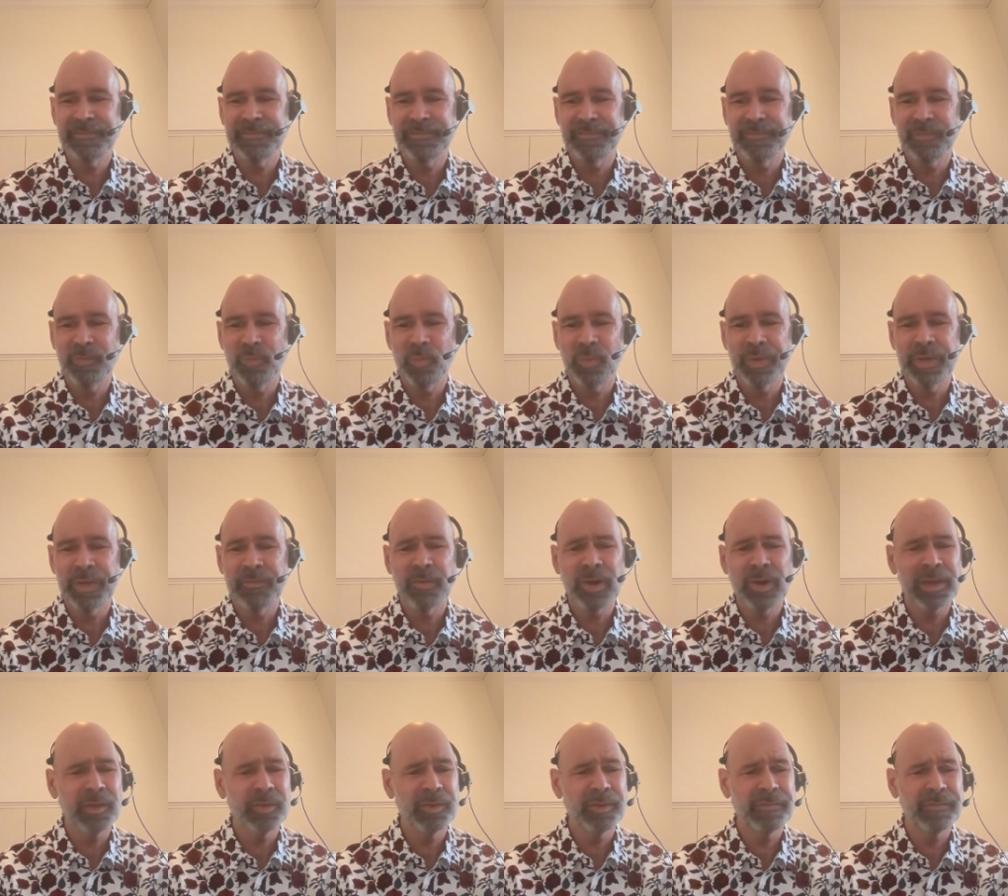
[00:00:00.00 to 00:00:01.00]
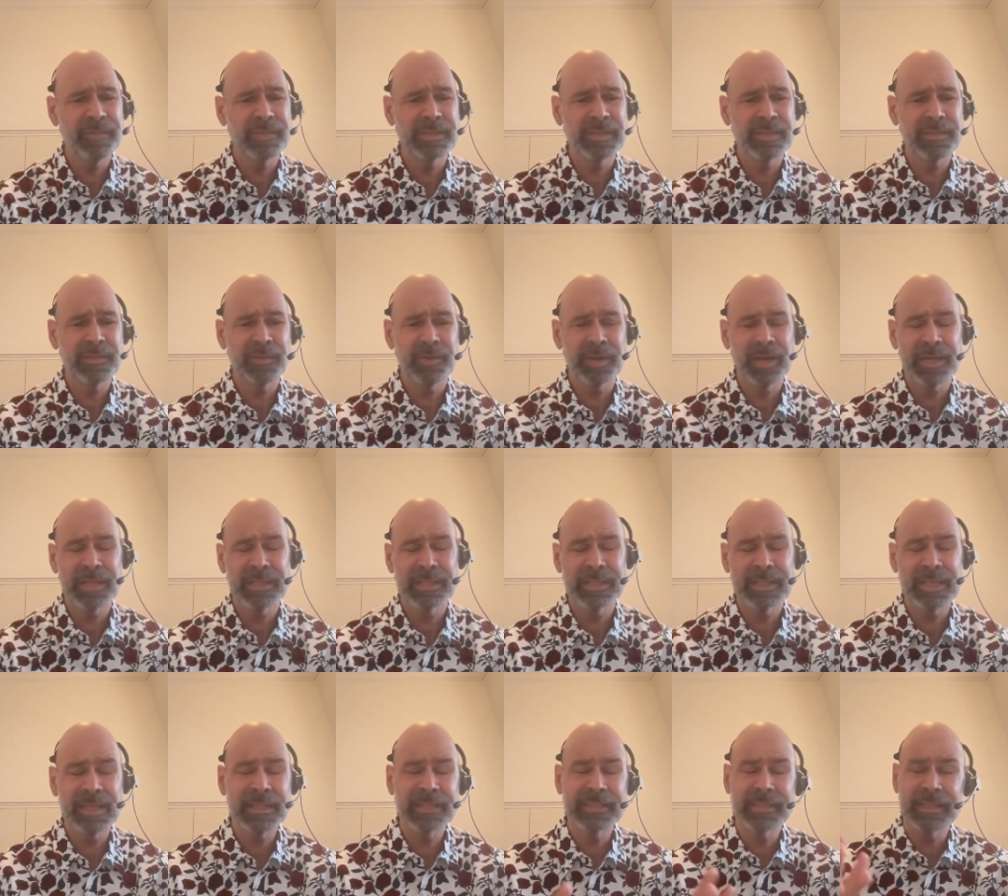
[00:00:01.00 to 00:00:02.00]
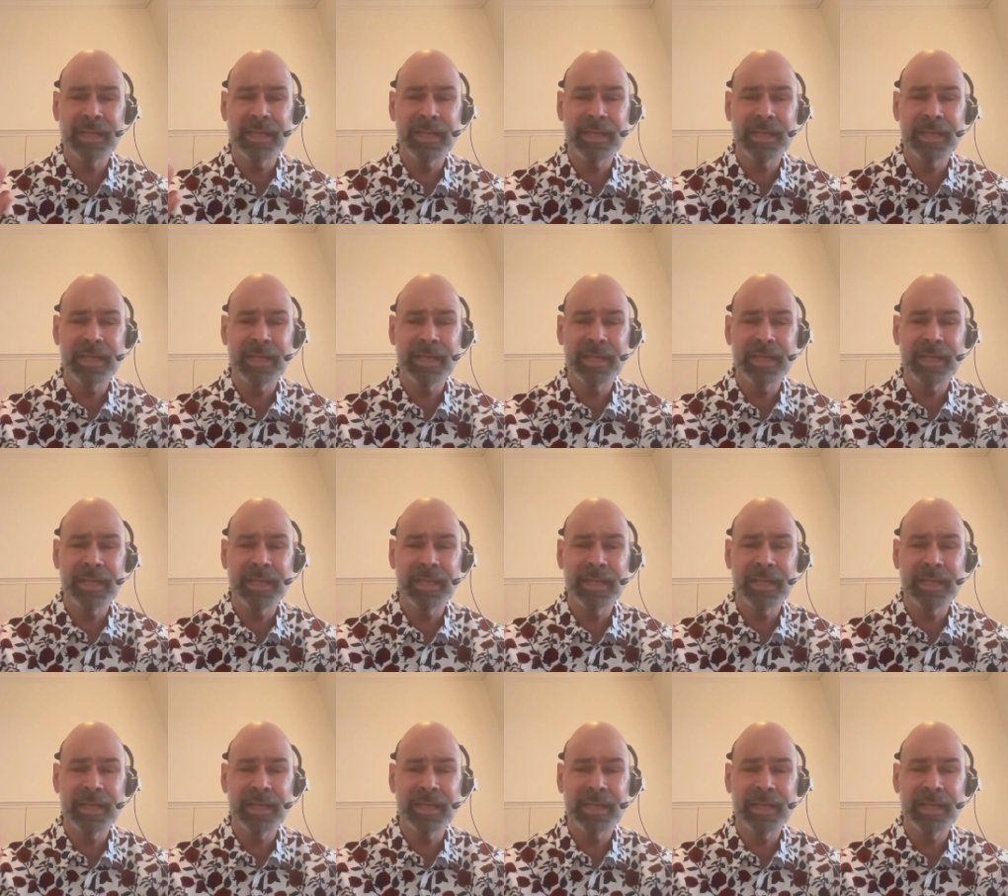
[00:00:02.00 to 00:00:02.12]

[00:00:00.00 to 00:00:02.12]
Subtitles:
Whenever I go to visit the United States and